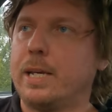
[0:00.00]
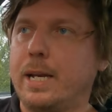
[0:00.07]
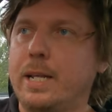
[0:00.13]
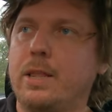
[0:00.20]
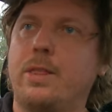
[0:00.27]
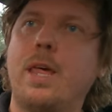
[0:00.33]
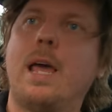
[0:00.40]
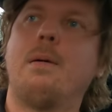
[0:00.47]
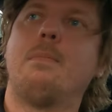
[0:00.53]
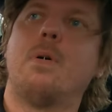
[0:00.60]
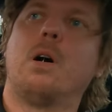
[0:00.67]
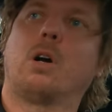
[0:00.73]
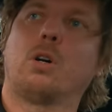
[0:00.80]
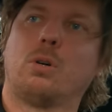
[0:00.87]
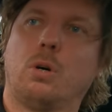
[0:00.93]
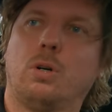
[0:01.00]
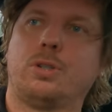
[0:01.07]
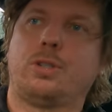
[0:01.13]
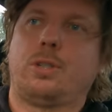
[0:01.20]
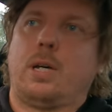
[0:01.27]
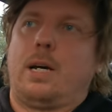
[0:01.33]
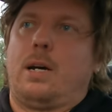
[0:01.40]
getting them
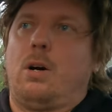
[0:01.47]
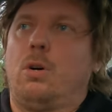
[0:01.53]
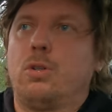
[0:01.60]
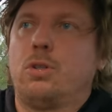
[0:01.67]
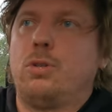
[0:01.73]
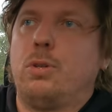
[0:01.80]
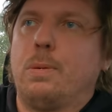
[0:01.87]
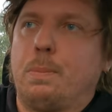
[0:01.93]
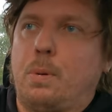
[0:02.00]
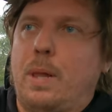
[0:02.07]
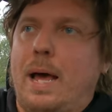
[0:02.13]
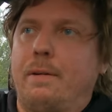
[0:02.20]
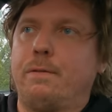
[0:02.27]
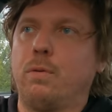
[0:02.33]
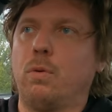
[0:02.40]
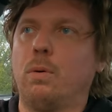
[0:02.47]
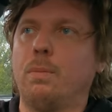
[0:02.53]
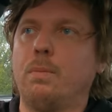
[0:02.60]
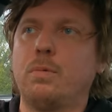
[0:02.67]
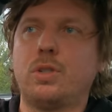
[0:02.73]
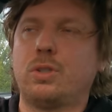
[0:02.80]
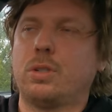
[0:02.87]
across onto the
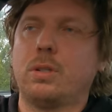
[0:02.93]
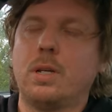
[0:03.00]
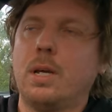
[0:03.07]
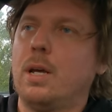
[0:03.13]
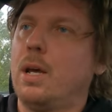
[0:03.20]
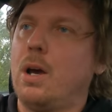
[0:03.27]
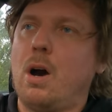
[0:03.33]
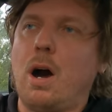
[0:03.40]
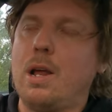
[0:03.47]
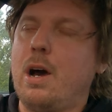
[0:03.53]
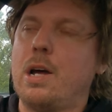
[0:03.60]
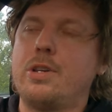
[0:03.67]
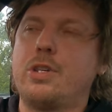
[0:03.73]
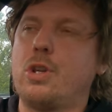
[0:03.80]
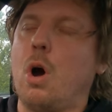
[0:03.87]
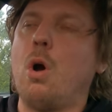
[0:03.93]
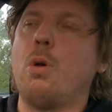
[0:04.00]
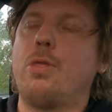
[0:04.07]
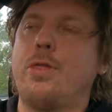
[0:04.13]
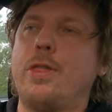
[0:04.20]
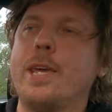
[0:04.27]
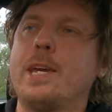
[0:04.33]
platform, which I
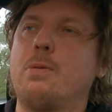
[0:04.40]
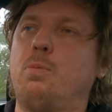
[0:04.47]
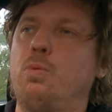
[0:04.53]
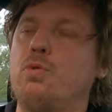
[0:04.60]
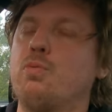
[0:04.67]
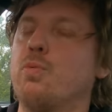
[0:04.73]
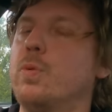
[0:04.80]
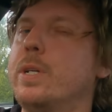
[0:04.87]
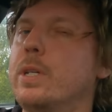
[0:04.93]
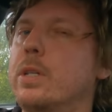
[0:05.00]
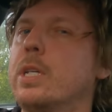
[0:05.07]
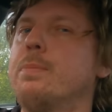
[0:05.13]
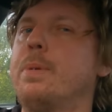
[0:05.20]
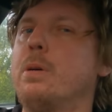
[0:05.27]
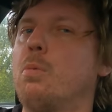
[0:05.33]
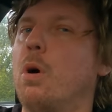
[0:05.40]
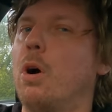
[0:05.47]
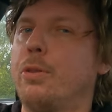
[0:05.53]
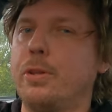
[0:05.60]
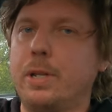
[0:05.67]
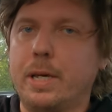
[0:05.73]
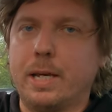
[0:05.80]
don't think would really be
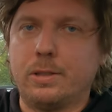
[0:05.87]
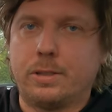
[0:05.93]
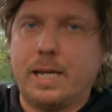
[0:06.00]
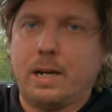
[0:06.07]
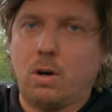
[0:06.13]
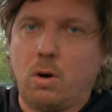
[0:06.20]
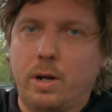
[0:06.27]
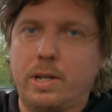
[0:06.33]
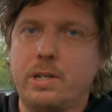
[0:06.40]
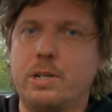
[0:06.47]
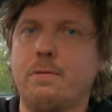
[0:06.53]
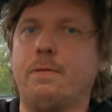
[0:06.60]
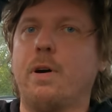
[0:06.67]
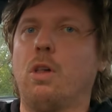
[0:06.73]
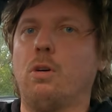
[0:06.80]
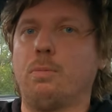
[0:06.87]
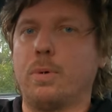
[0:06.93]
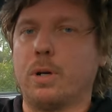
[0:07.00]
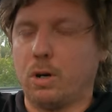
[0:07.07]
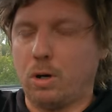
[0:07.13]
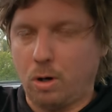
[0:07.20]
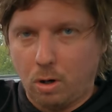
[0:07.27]
worth it against that kind of
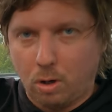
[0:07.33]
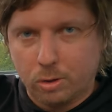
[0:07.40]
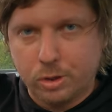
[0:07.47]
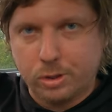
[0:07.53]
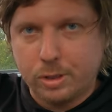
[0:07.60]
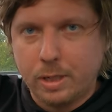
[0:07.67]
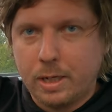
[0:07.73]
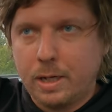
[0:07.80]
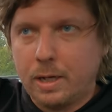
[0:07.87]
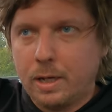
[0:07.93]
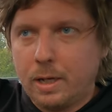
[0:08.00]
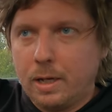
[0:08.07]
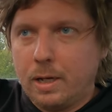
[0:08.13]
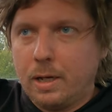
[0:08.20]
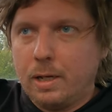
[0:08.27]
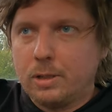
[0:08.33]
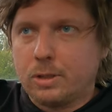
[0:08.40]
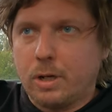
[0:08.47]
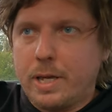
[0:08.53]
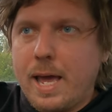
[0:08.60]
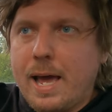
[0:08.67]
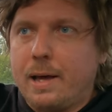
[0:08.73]
development cost.
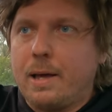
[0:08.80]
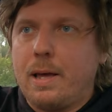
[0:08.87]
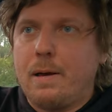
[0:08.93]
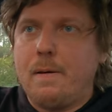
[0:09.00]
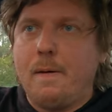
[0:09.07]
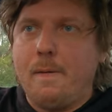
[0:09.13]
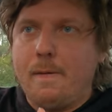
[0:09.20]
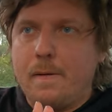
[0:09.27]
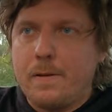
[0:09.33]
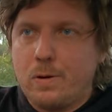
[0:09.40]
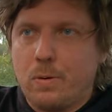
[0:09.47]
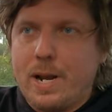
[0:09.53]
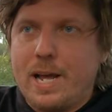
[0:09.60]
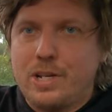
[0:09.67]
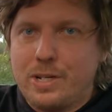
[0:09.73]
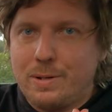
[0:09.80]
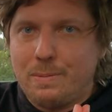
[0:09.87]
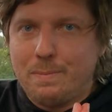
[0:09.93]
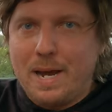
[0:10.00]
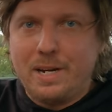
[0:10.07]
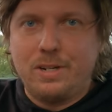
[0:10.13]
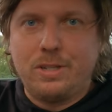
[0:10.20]
So yeah, DoorDash
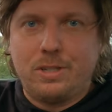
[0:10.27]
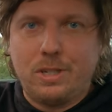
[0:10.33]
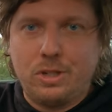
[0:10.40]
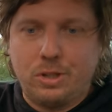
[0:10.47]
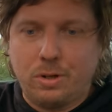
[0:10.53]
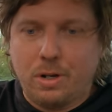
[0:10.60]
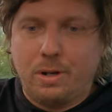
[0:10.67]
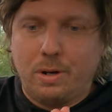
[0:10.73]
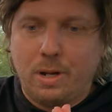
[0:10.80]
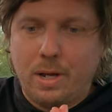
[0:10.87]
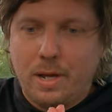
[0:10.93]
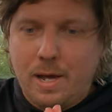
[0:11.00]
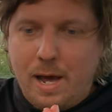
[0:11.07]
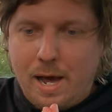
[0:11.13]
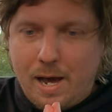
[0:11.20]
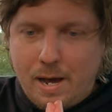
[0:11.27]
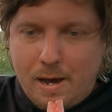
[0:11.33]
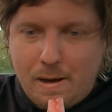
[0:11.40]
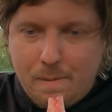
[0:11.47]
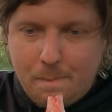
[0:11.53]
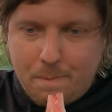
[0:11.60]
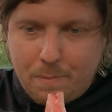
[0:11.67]
made a decision on
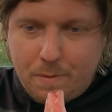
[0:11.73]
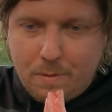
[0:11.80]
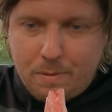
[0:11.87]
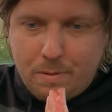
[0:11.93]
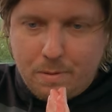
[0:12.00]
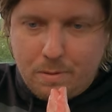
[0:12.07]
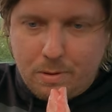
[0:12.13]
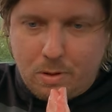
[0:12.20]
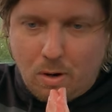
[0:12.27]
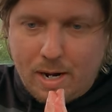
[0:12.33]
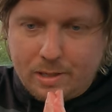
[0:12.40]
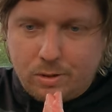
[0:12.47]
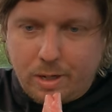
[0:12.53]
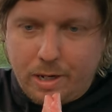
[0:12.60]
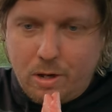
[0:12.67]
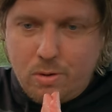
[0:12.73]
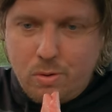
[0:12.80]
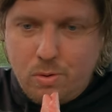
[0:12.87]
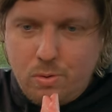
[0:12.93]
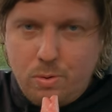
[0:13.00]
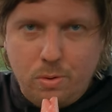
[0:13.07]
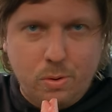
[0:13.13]
it. Guys, like
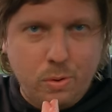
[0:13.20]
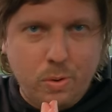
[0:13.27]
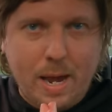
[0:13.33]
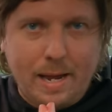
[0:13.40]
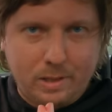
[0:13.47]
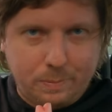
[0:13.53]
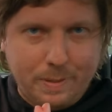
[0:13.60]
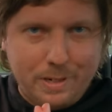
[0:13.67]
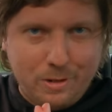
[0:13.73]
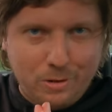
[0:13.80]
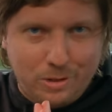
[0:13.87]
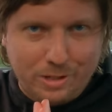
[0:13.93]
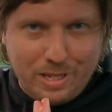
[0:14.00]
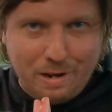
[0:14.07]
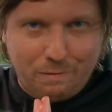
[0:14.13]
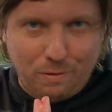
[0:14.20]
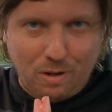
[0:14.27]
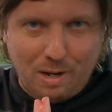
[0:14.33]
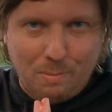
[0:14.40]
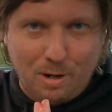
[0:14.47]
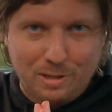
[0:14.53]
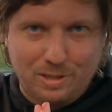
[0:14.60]
who has been using their
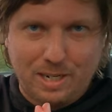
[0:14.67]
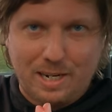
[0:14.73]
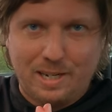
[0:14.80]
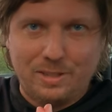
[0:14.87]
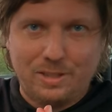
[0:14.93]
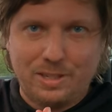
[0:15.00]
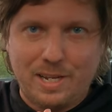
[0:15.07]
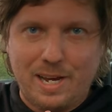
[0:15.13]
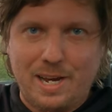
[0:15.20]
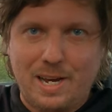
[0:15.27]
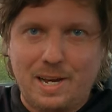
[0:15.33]
Flybuys cards?